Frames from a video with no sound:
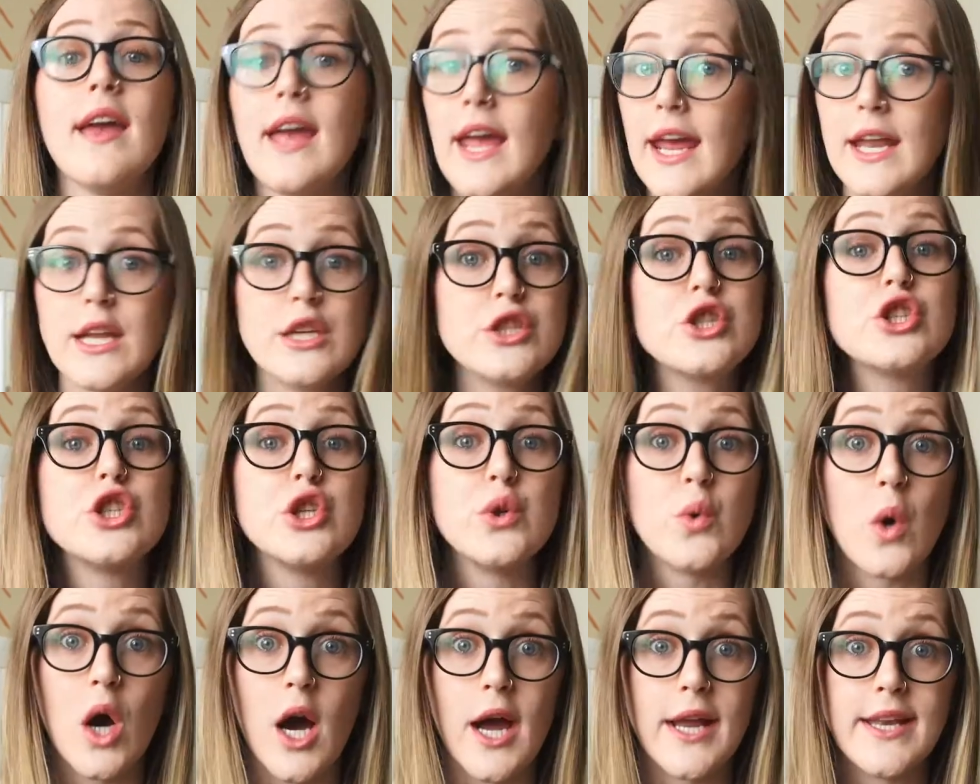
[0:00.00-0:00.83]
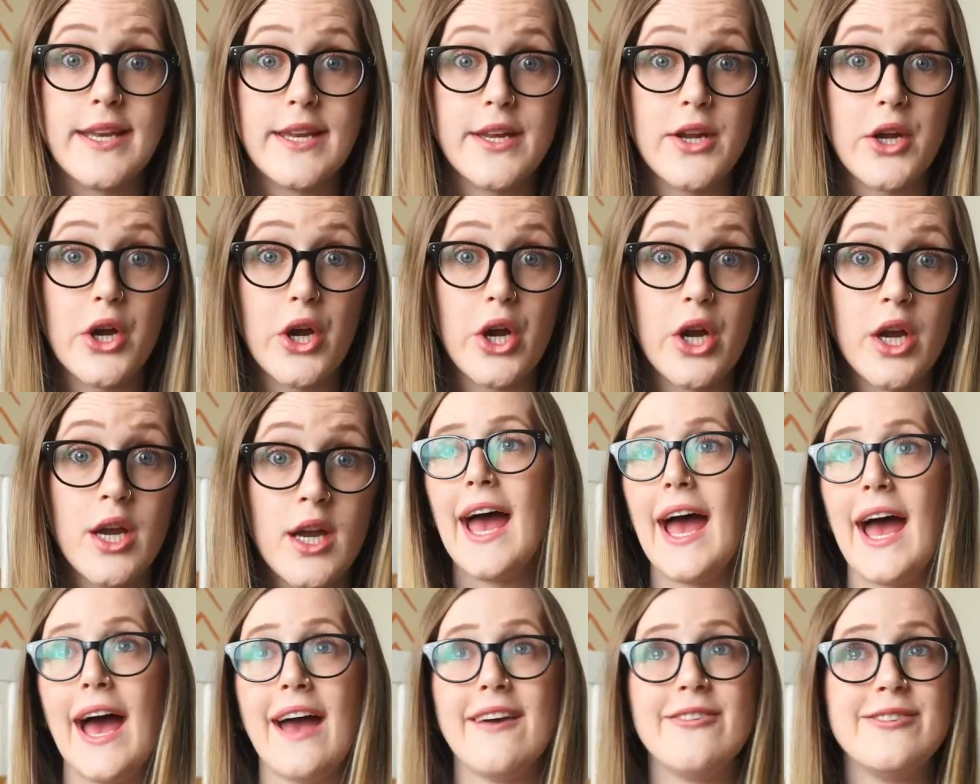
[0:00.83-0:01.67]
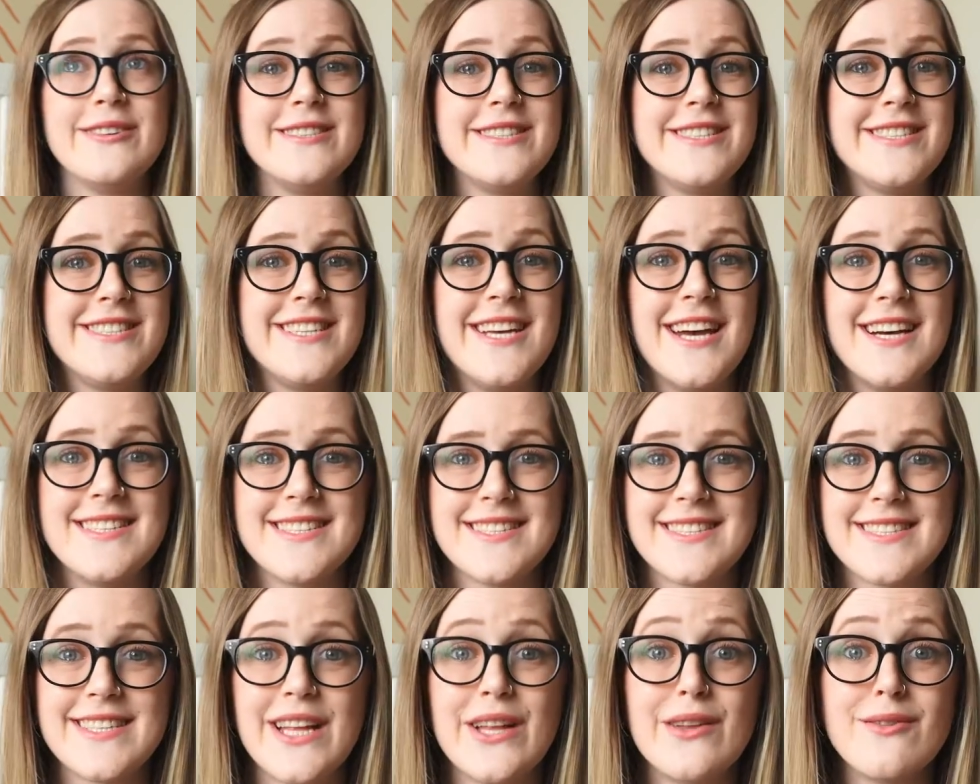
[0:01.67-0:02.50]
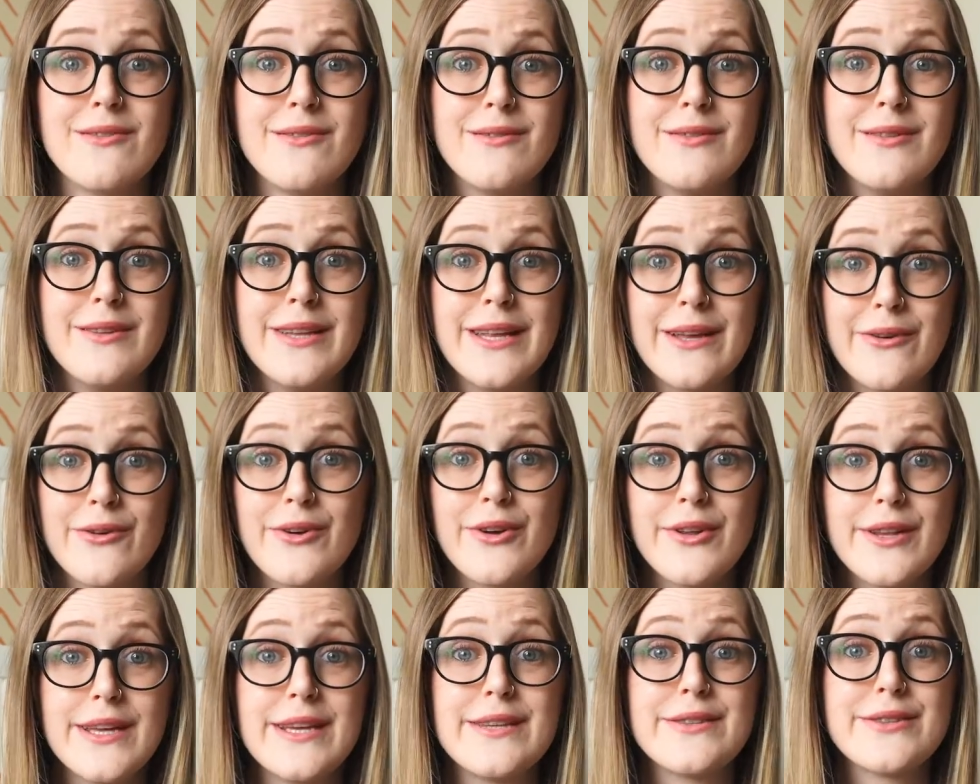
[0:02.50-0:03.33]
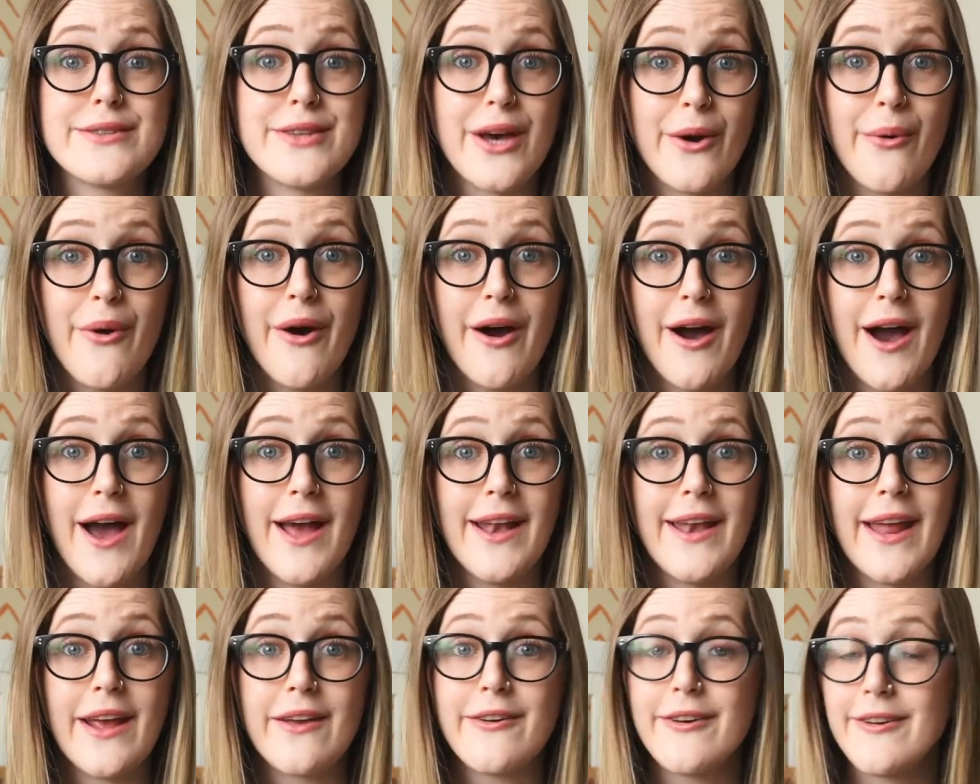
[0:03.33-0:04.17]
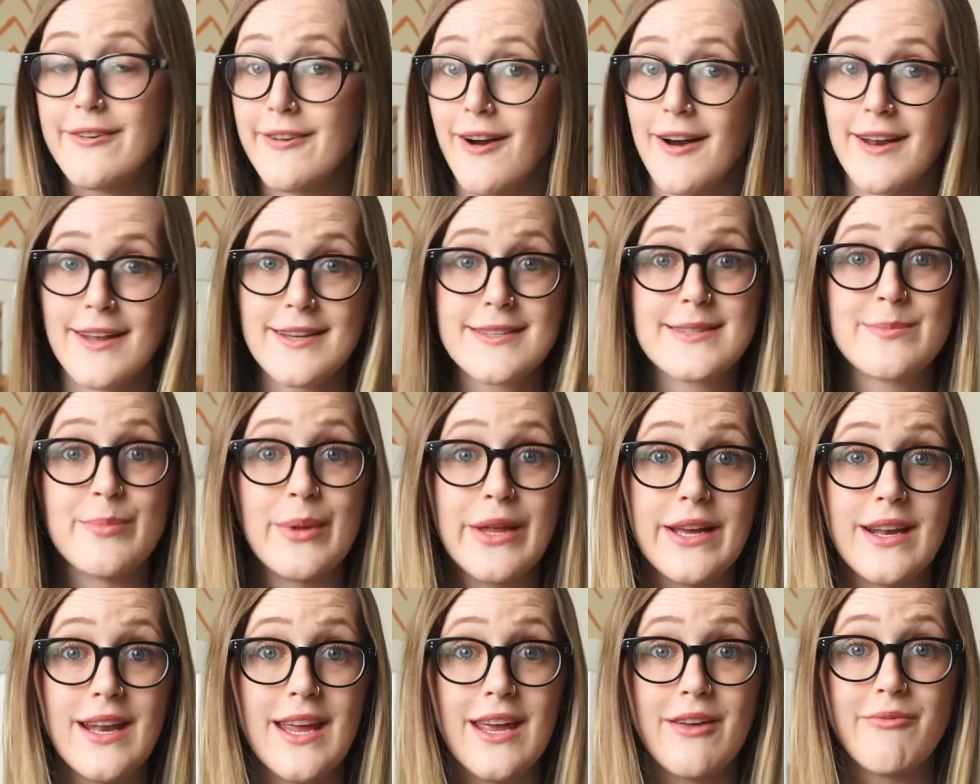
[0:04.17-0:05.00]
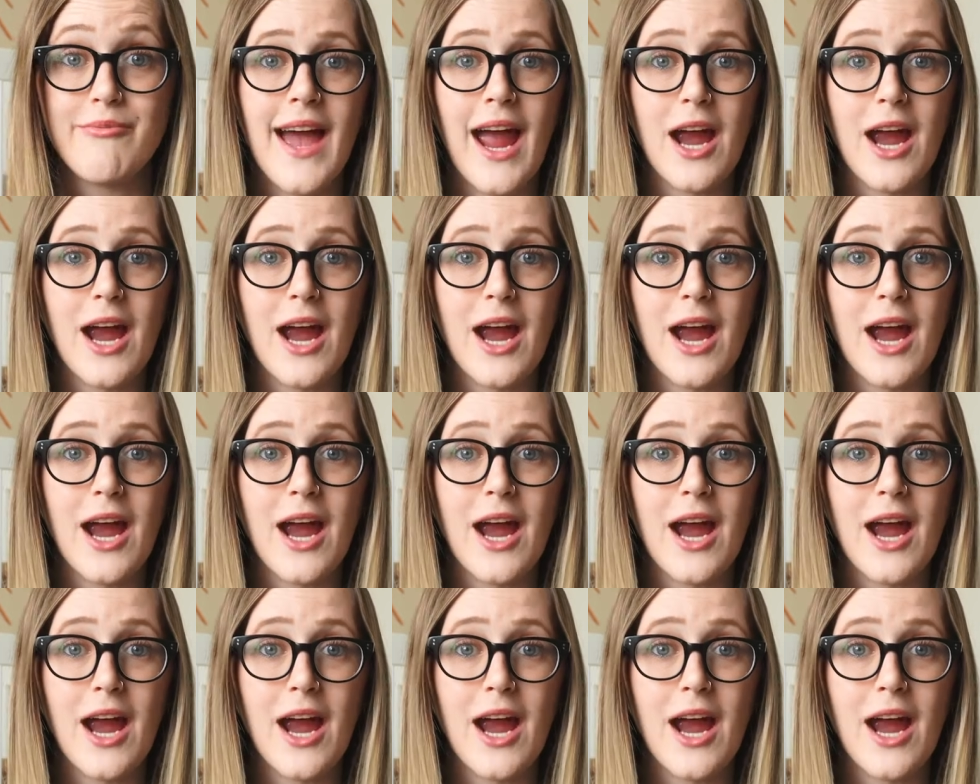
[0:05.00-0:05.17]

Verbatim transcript: it is too hot in here. I was just literally so hot and I could not explain it.